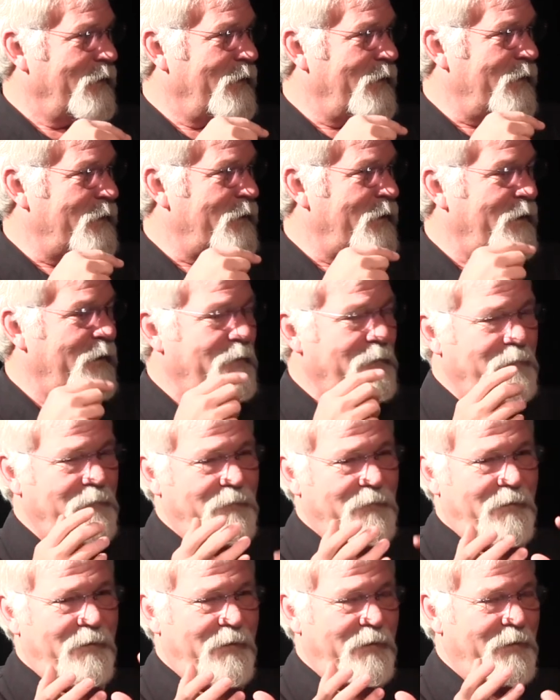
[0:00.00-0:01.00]
and I had
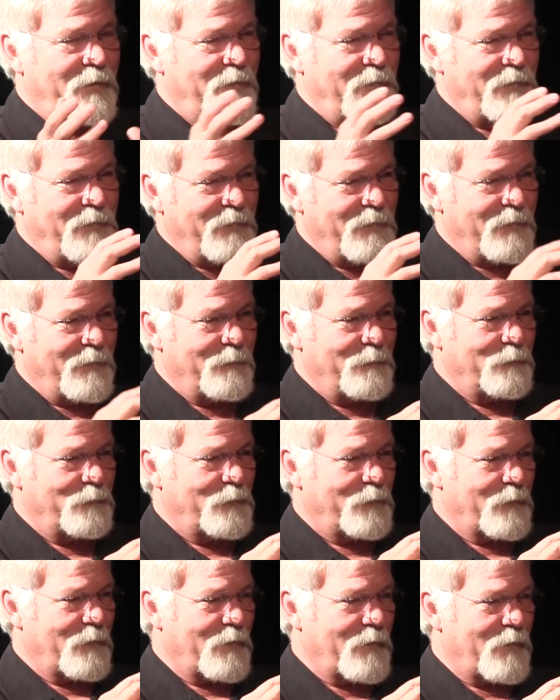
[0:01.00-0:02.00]
I had um,
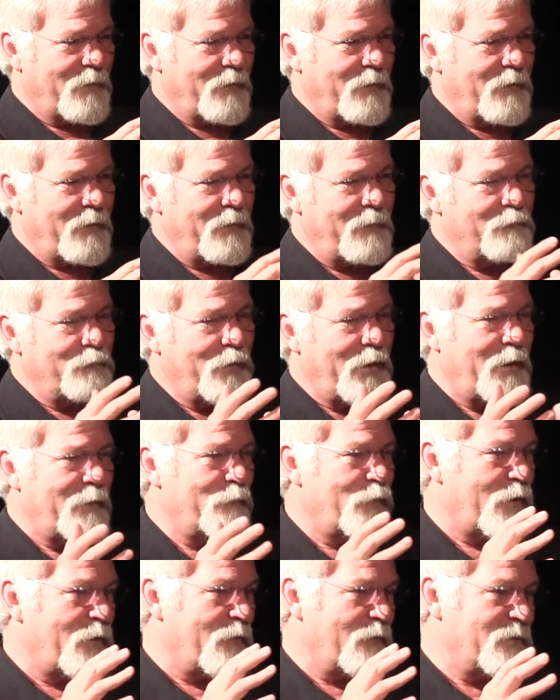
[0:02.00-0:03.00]
I, I, didn't
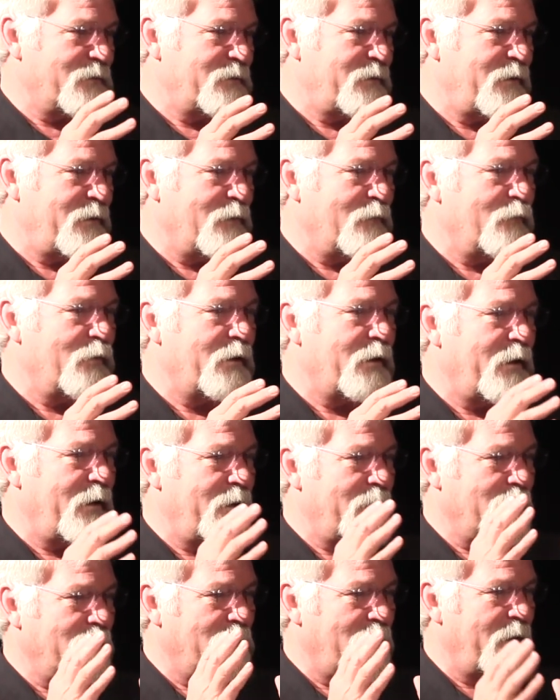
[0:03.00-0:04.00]
beg, borrow, and steal, but I
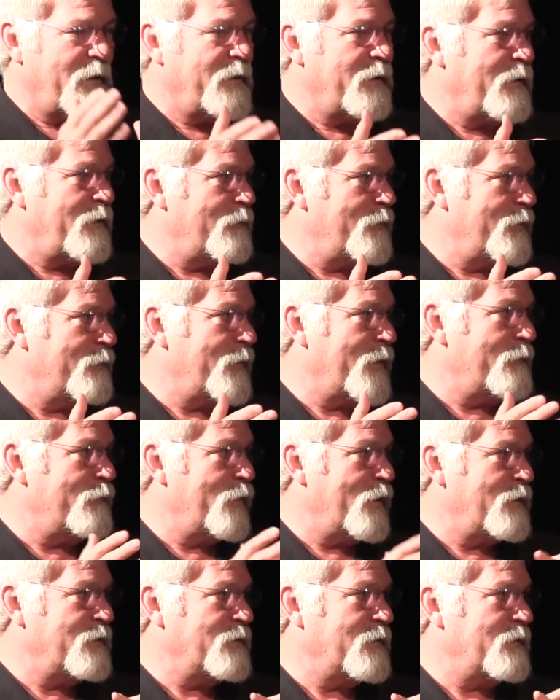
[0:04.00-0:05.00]
had a line item in my
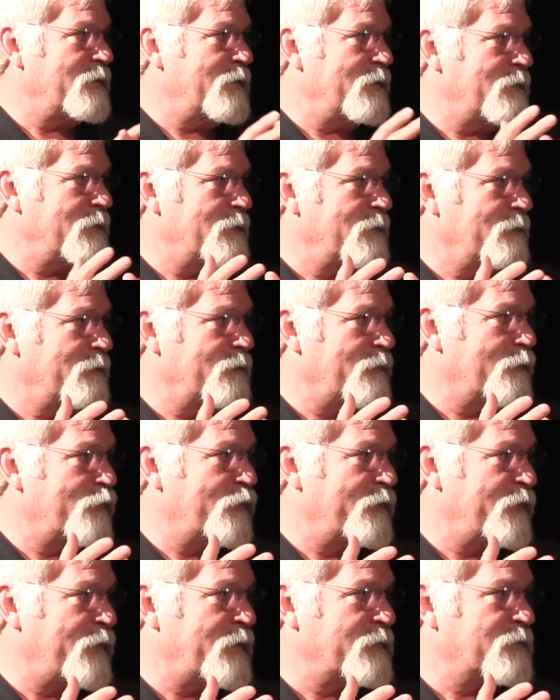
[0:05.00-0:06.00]
budget that for
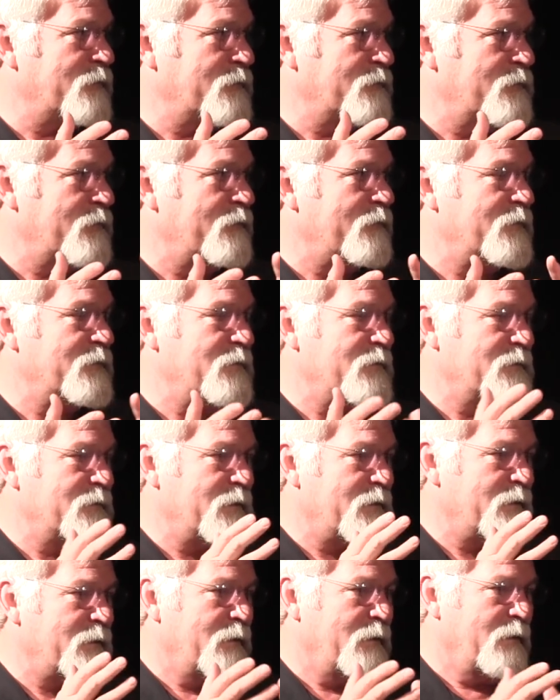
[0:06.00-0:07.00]
professional services
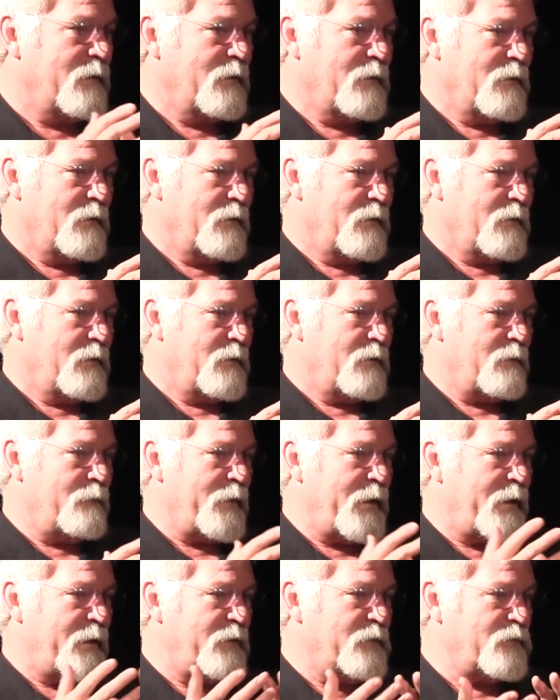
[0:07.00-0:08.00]
that the
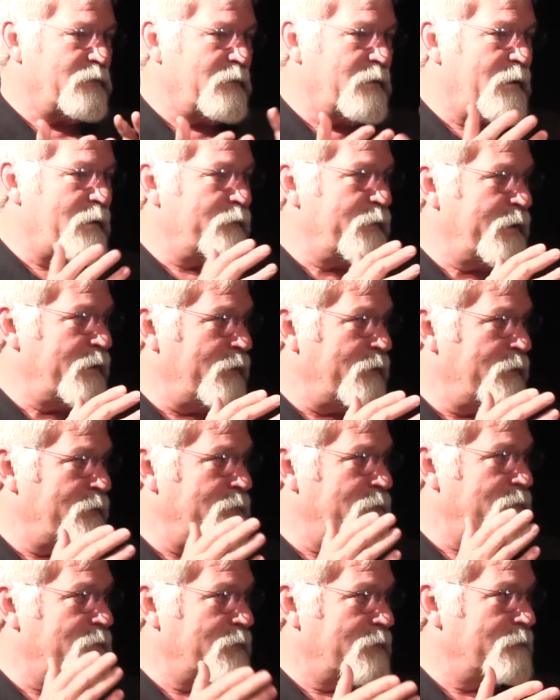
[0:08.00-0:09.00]
manager allowed me to
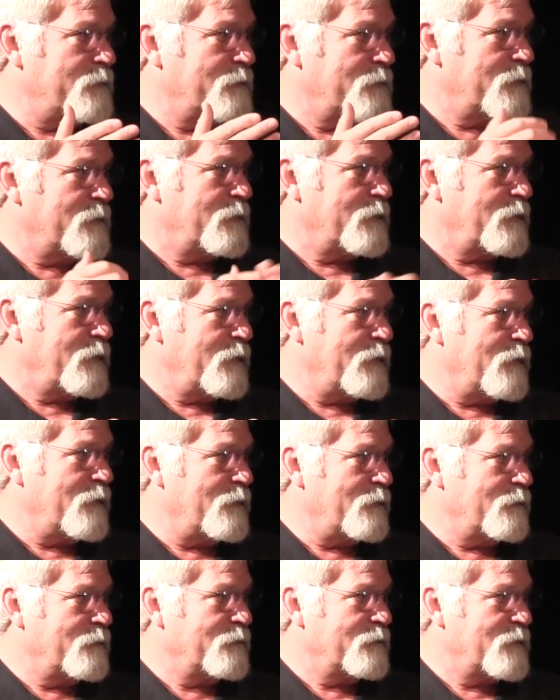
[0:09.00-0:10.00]
use to, you
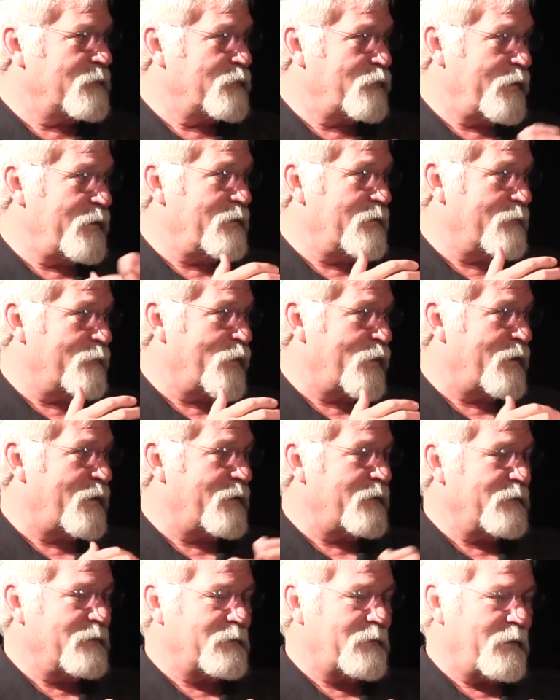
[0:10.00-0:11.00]
know, sweeten the
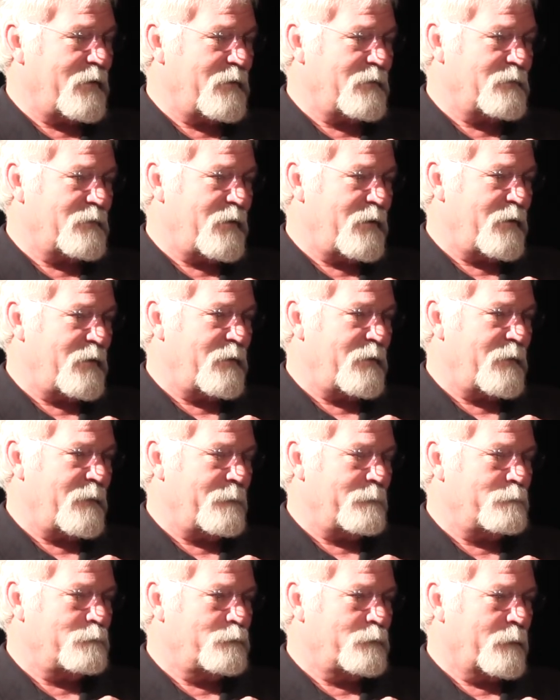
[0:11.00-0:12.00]
pot in this case. And
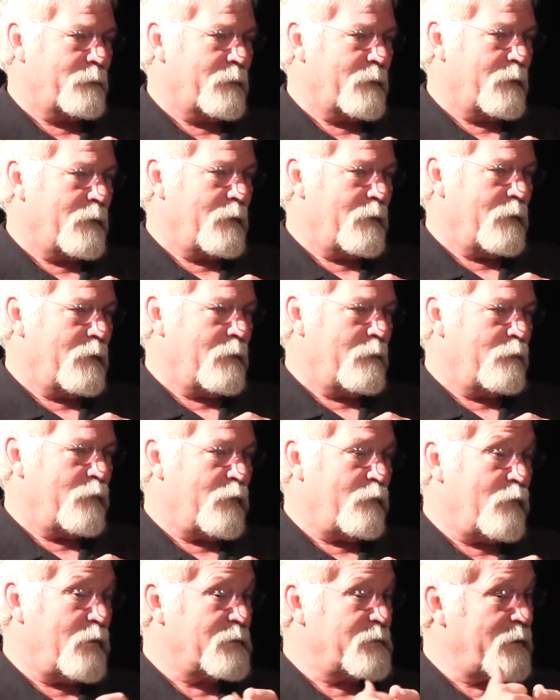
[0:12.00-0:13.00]
um,
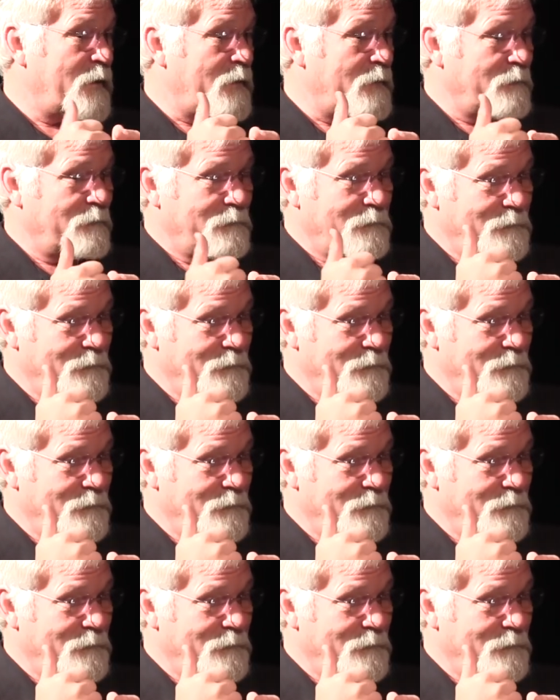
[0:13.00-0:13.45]
but once that